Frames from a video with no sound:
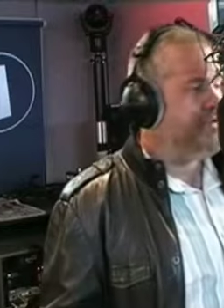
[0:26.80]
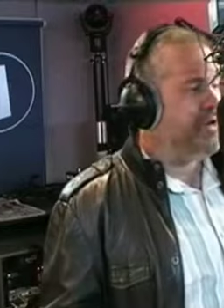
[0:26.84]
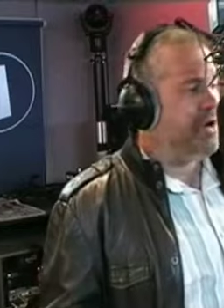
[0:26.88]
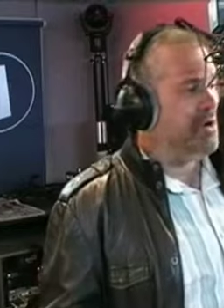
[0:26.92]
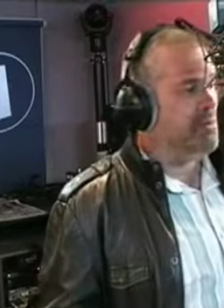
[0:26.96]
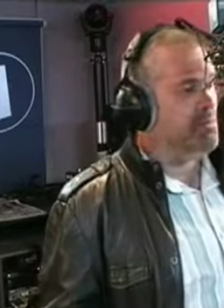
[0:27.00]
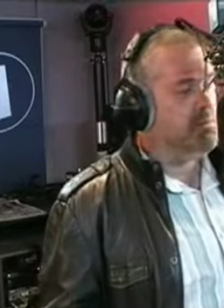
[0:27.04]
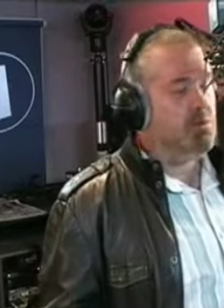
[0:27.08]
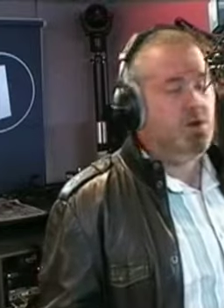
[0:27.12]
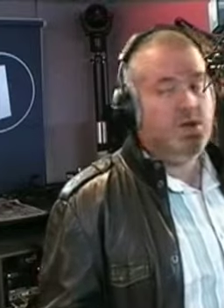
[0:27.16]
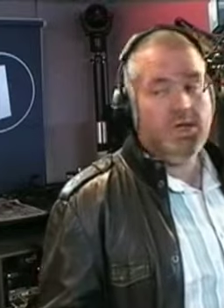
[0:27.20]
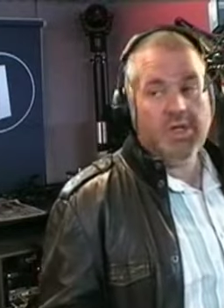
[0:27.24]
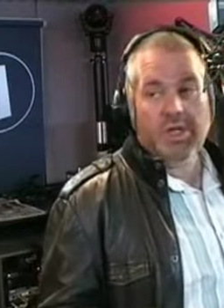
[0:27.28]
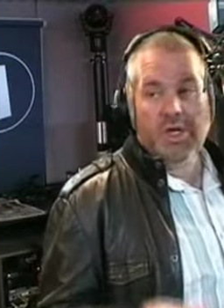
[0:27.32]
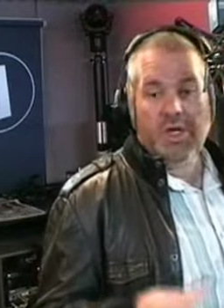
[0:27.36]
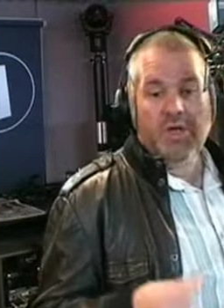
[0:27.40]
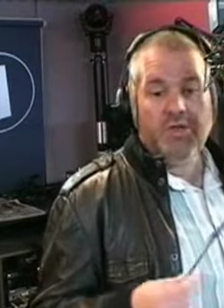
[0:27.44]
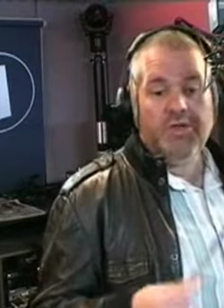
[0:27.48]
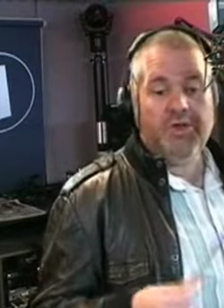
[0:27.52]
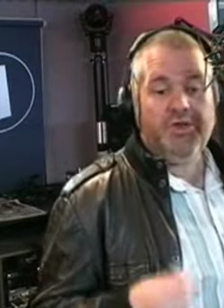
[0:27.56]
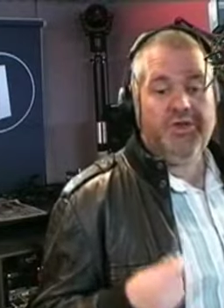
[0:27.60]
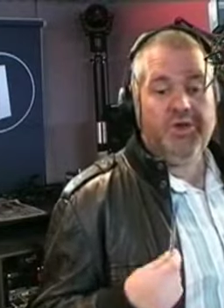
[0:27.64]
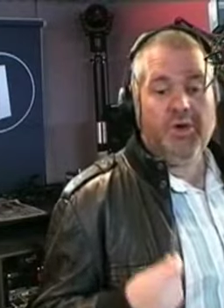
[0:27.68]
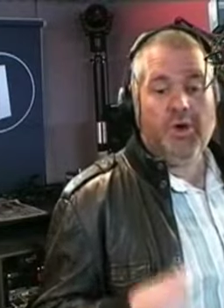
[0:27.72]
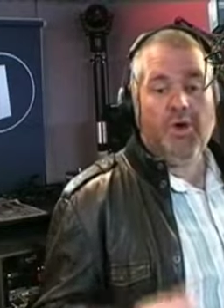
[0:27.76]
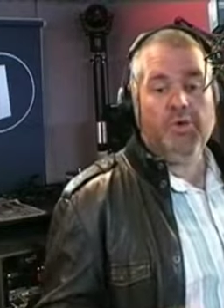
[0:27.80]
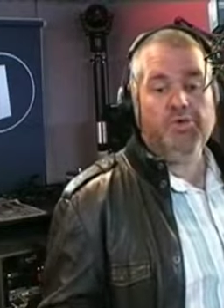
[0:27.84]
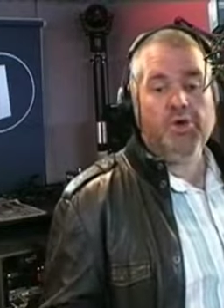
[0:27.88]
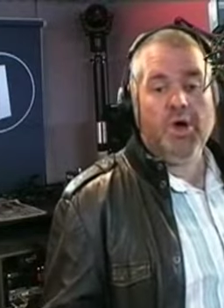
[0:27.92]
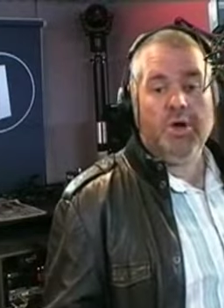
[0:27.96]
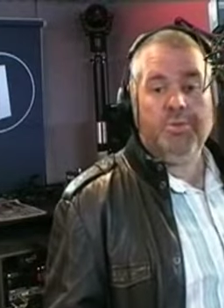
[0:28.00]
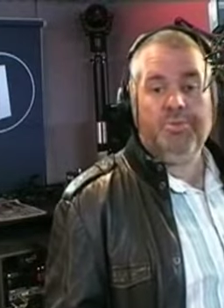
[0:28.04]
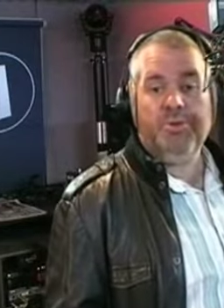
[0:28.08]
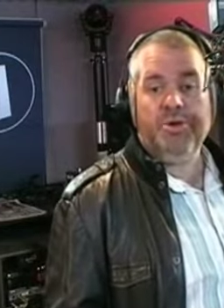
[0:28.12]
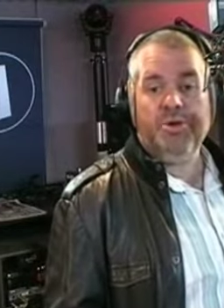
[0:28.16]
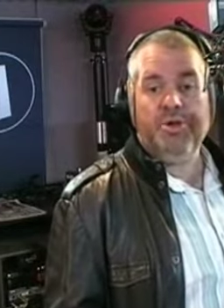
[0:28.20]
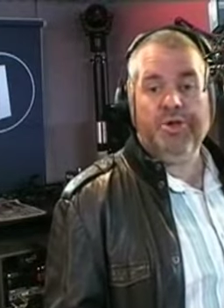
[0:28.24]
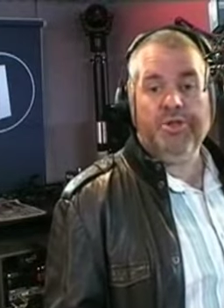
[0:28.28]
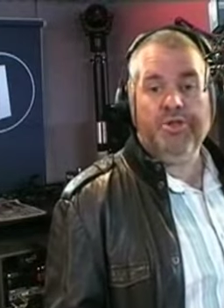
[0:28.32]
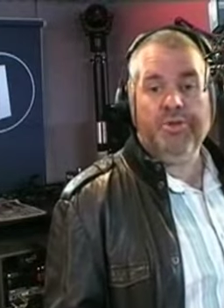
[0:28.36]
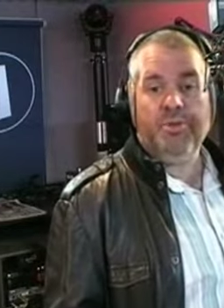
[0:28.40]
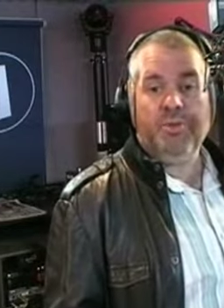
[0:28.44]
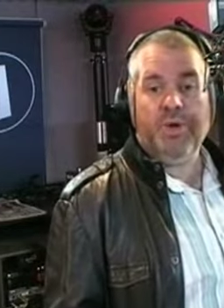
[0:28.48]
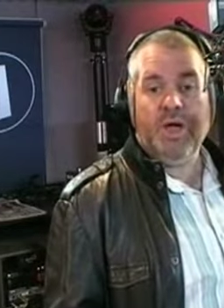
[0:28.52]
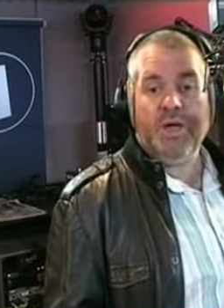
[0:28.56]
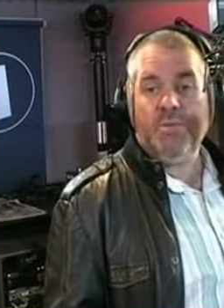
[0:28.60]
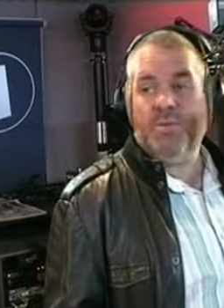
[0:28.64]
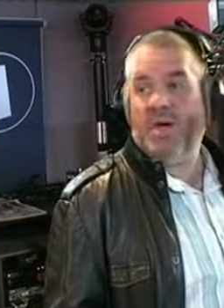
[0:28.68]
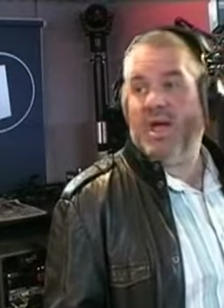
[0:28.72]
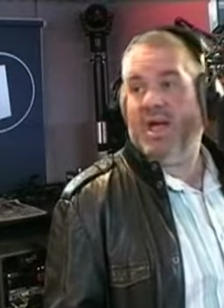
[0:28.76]
from the door opened on the
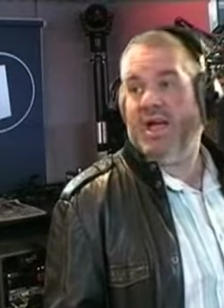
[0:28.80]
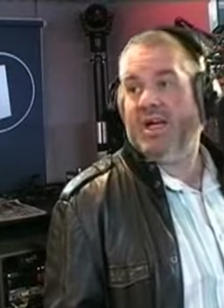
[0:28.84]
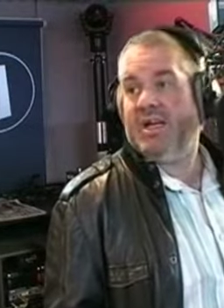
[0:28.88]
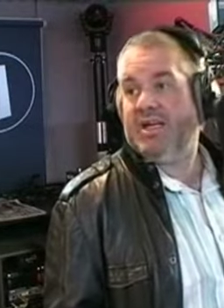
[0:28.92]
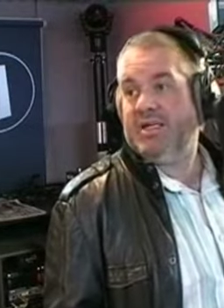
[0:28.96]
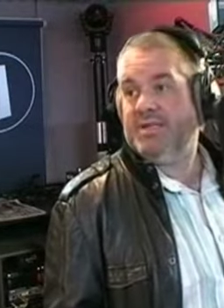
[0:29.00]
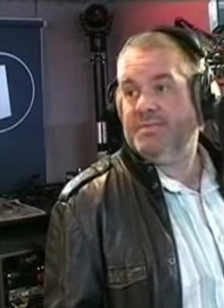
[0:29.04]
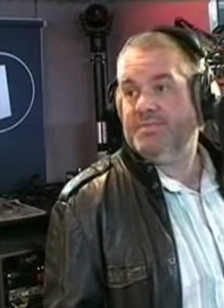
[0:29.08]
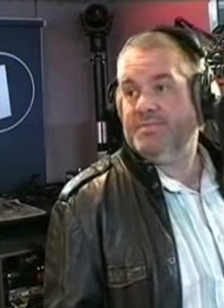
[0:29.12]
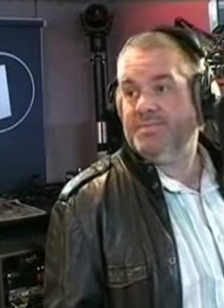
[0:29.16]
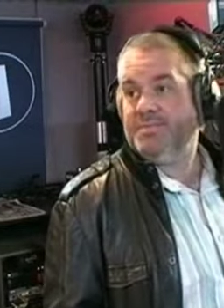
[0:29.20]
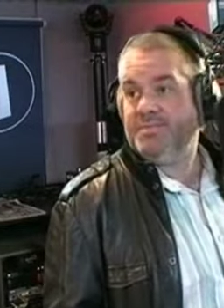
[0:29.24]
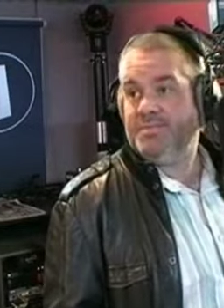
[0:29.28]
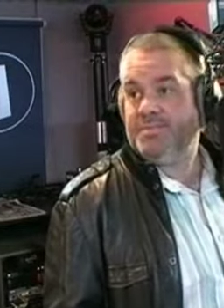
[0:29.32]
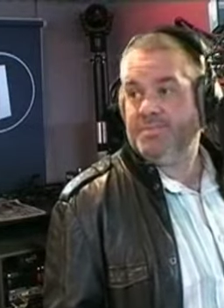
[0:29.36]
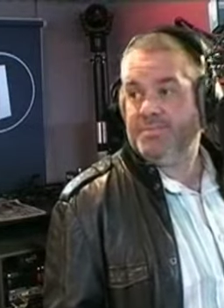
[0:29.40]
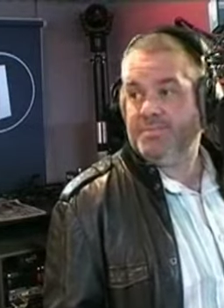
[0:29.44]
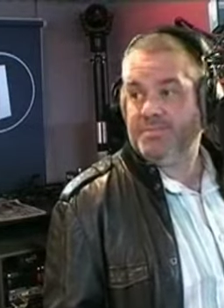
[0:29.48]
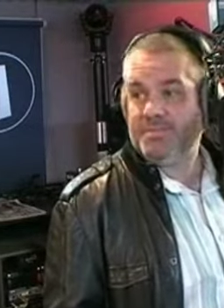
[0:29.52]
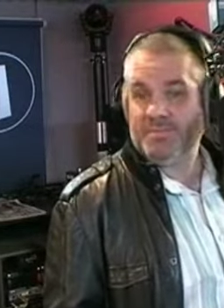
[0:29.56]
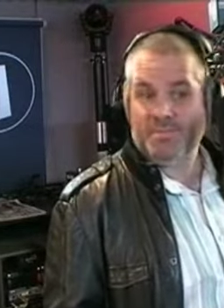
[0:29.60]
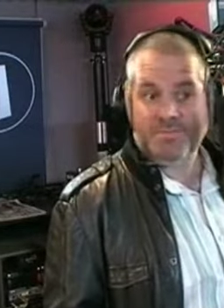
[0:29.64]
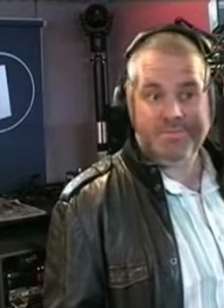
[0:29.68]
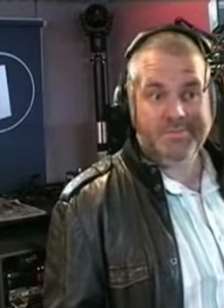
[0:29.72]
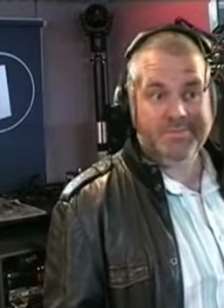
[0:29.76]
way back. Whoa!